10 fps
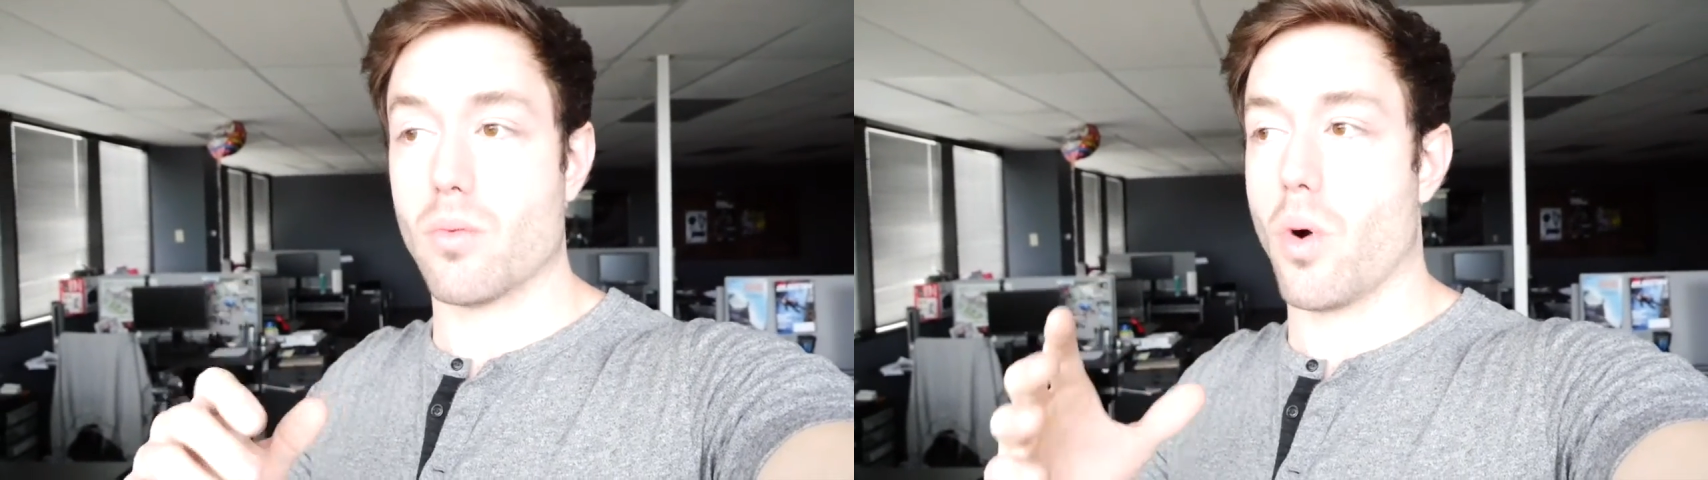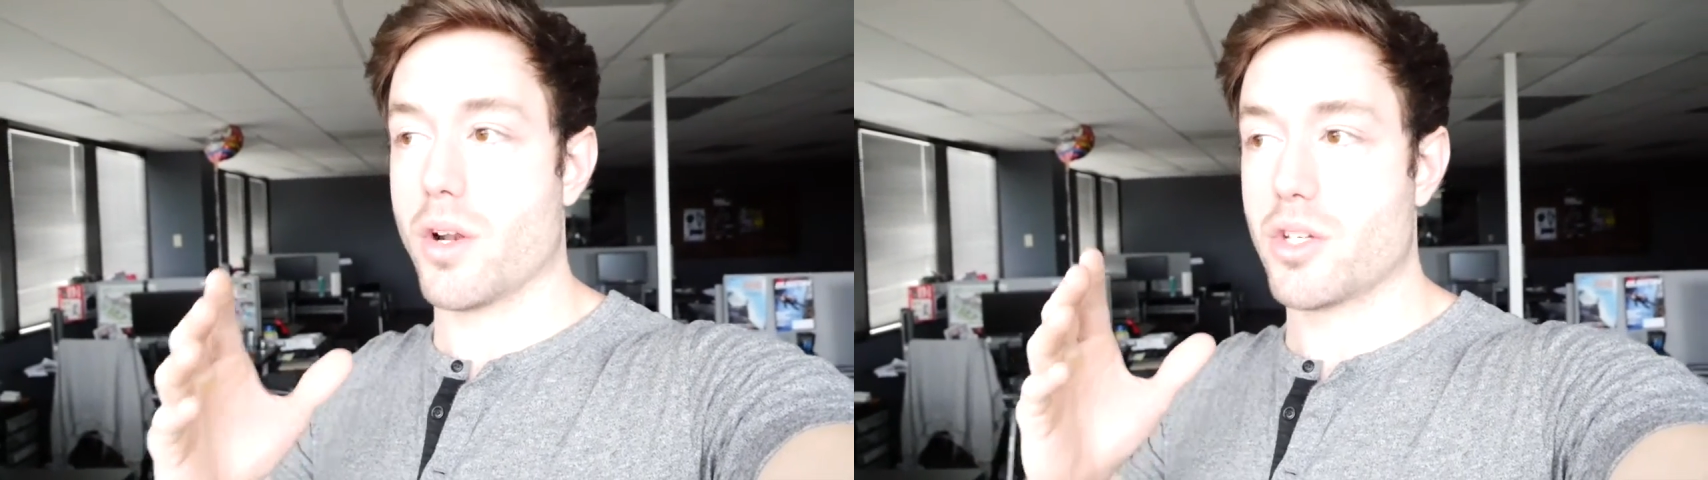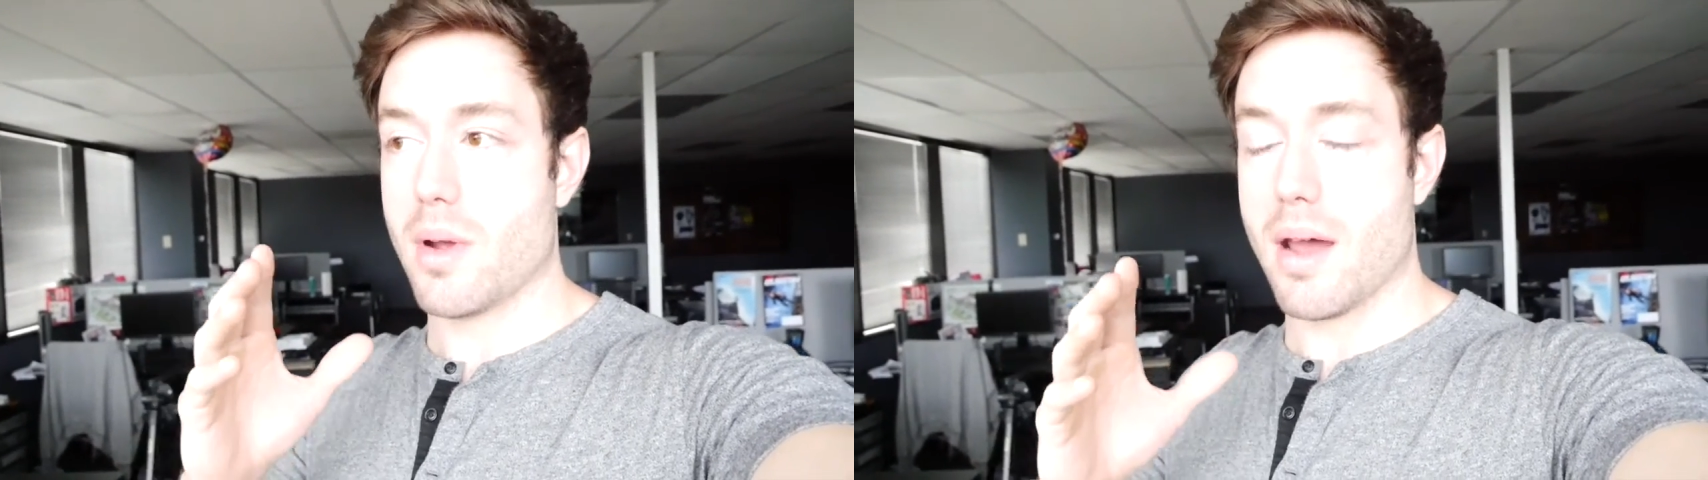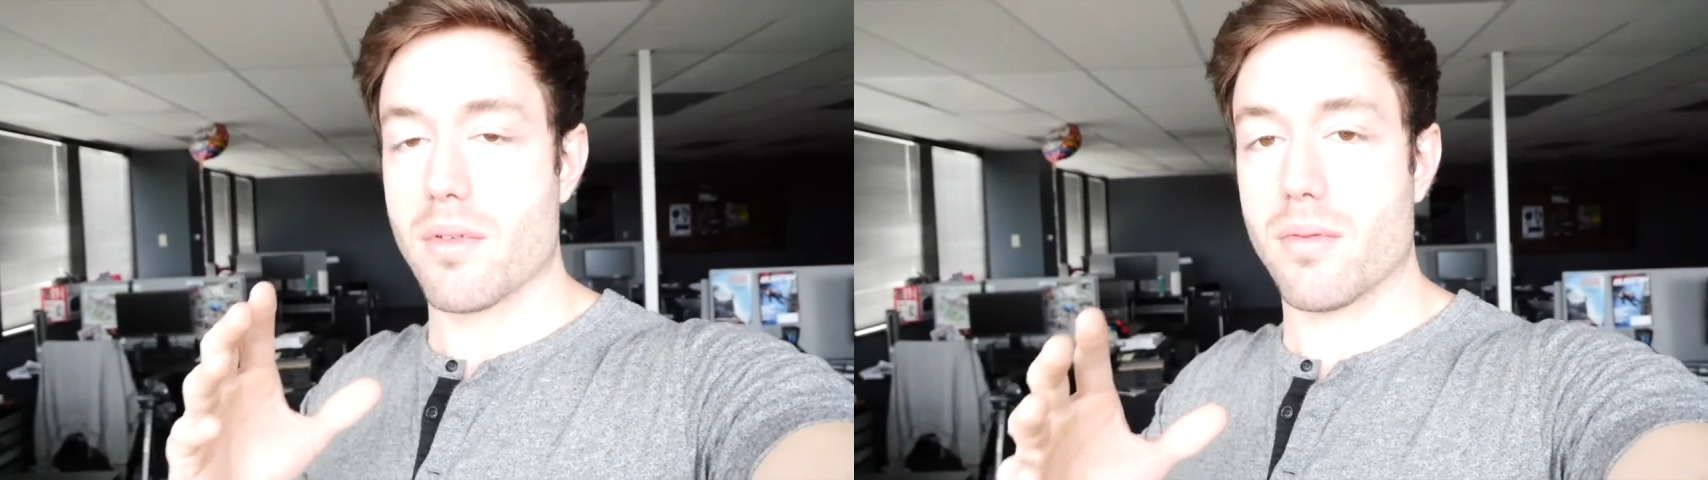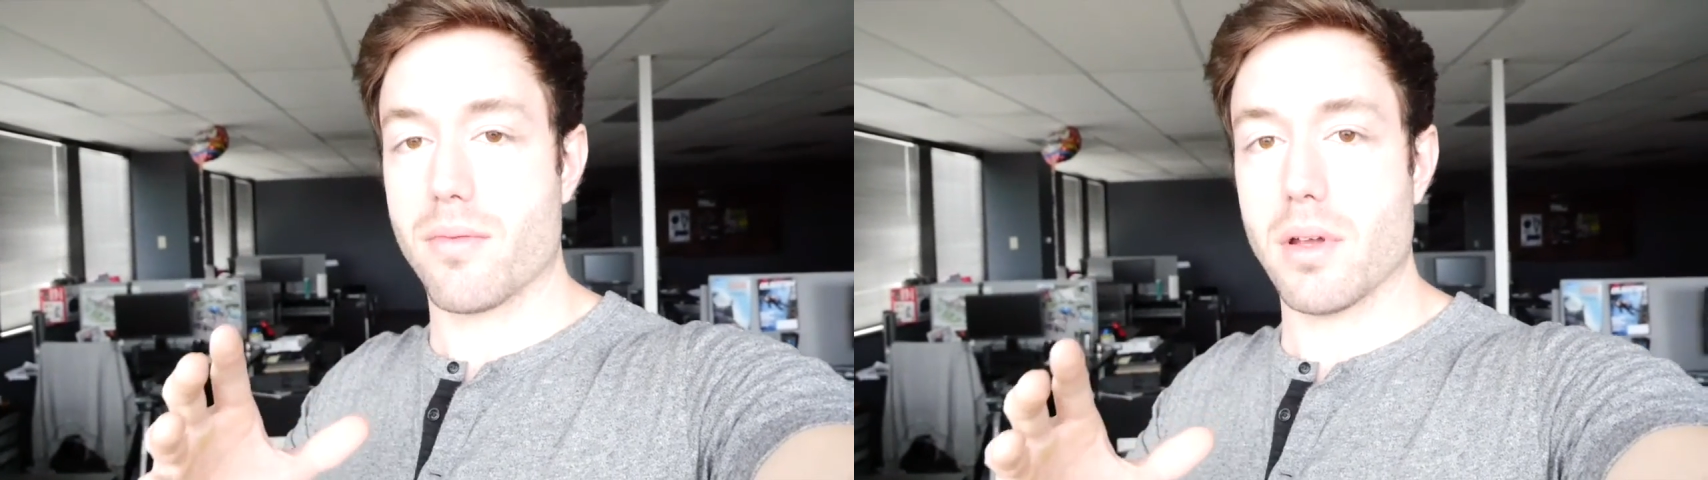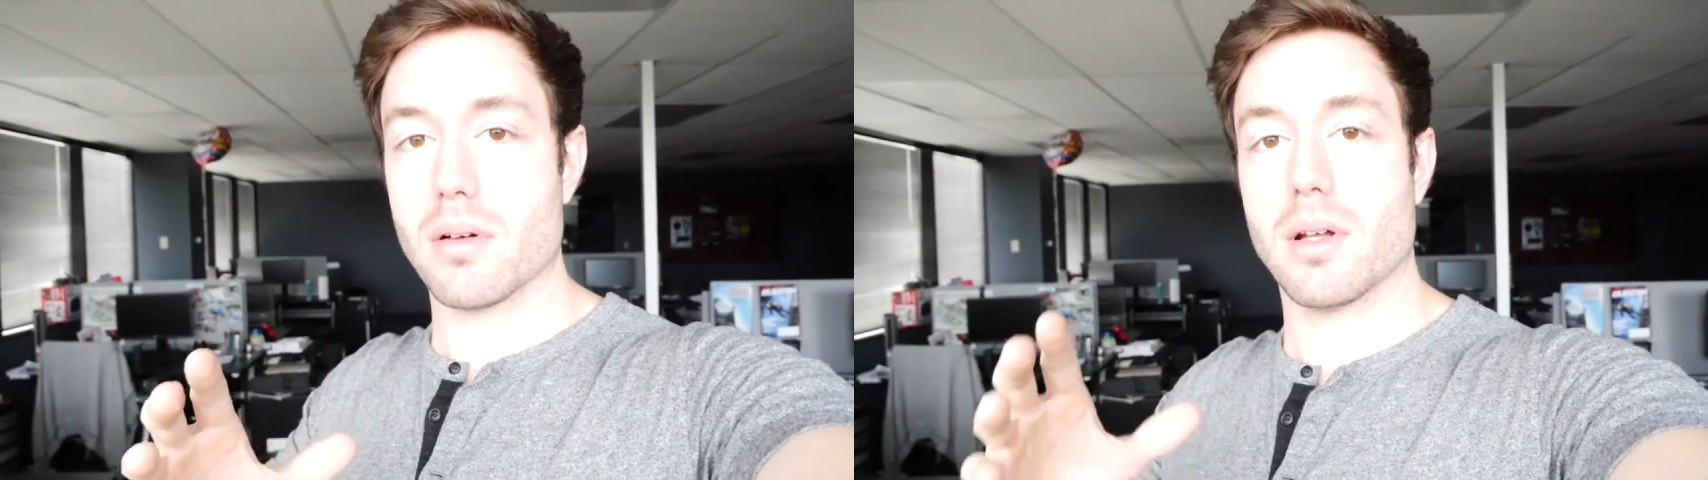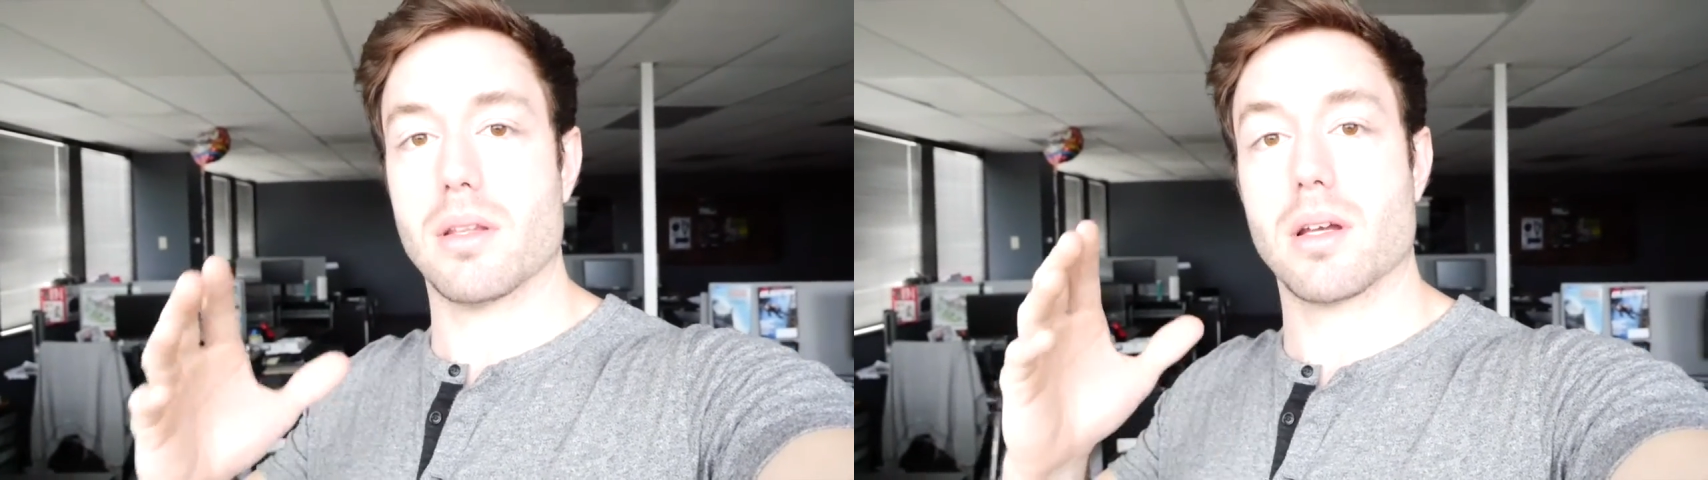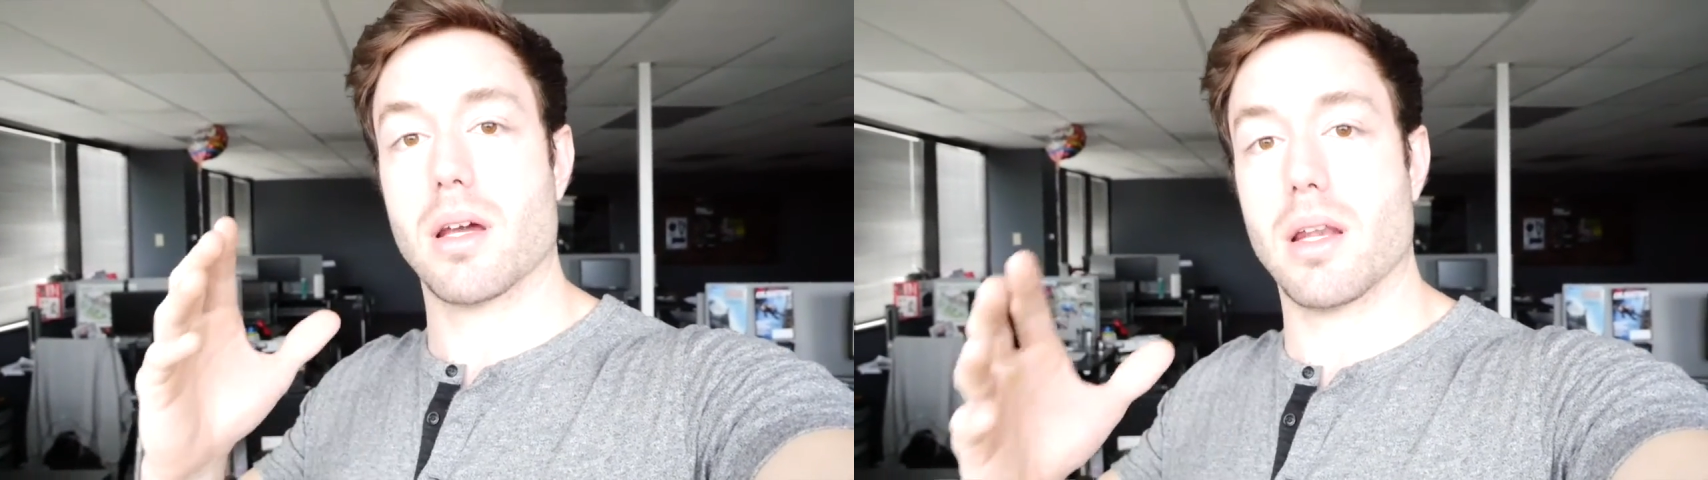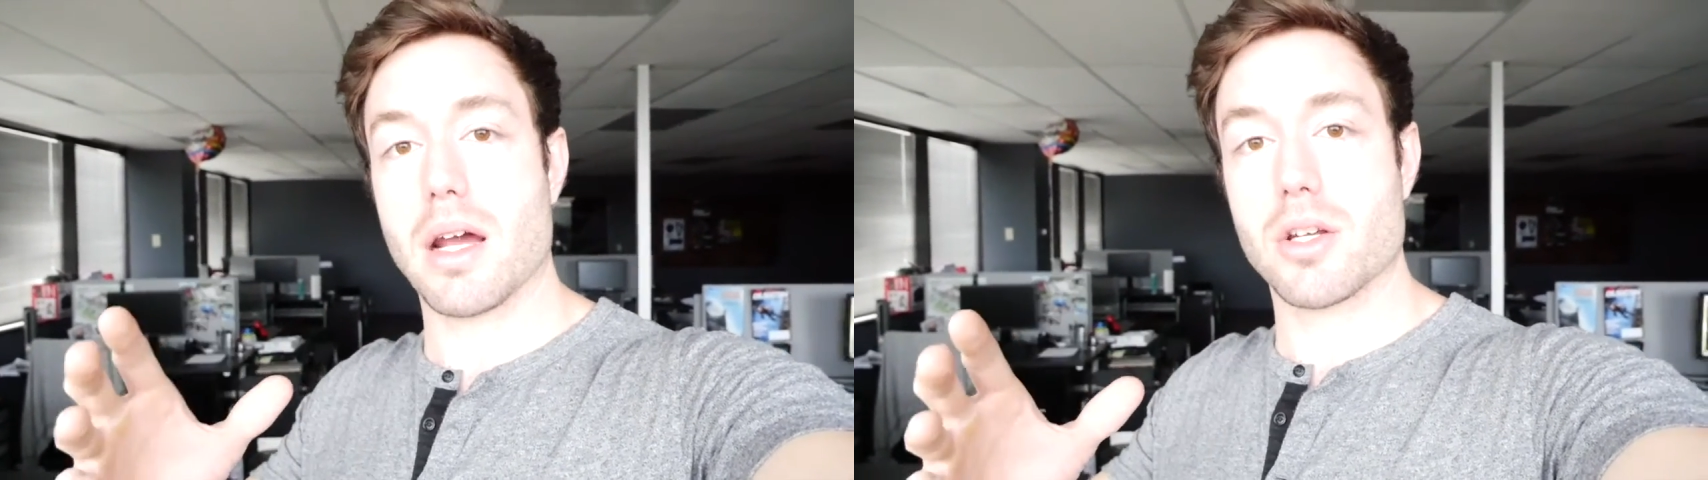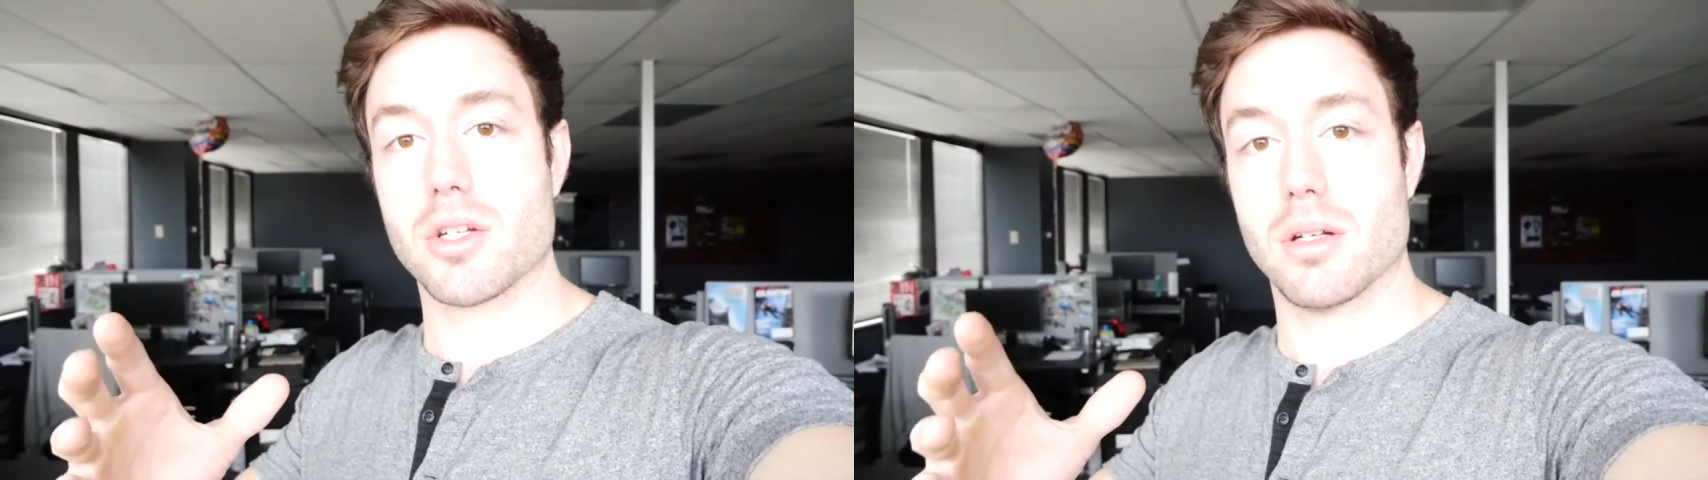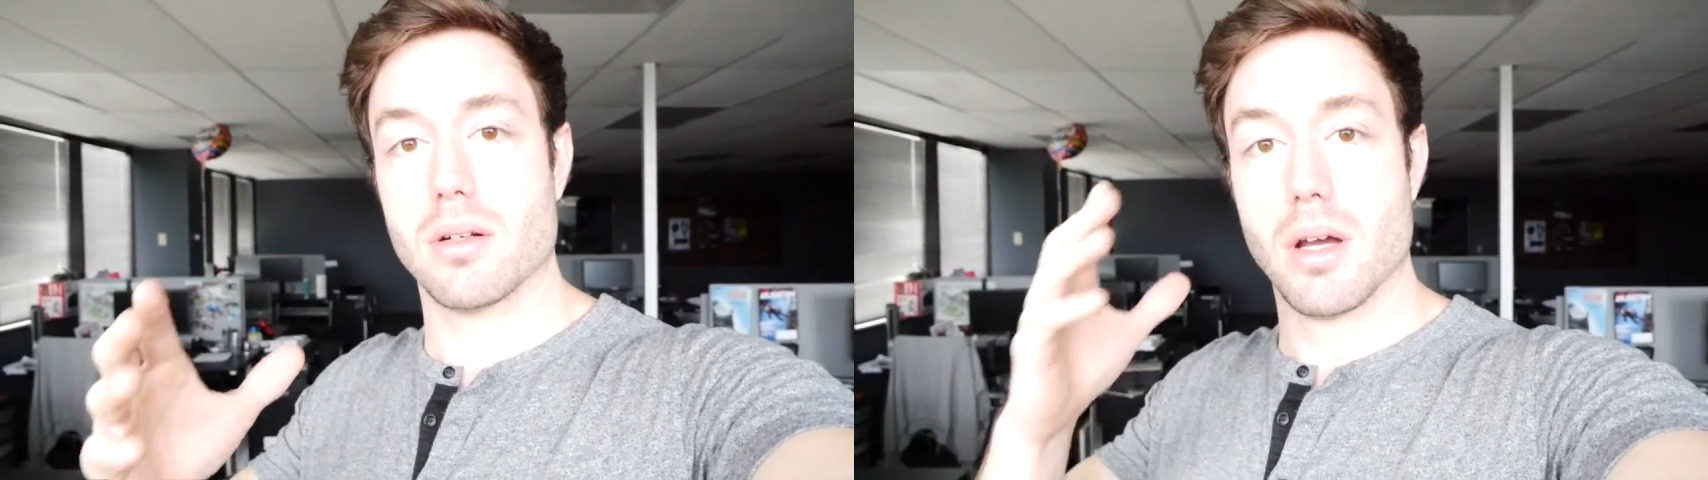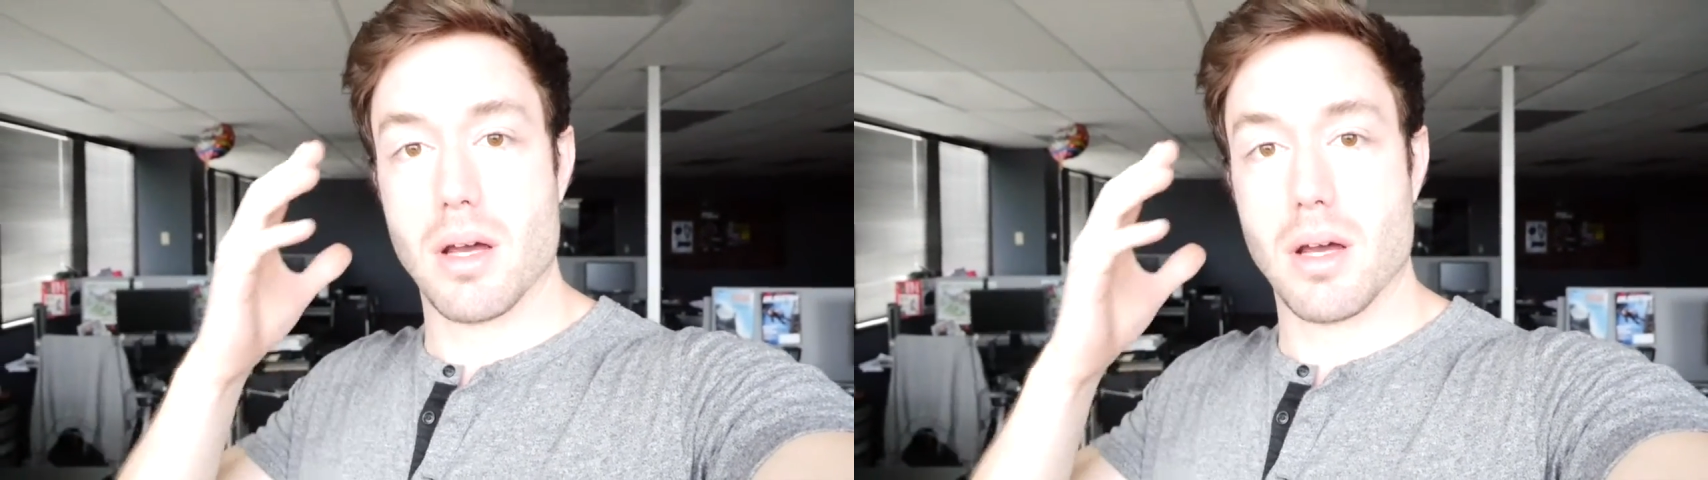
Once you have the feel and the connection,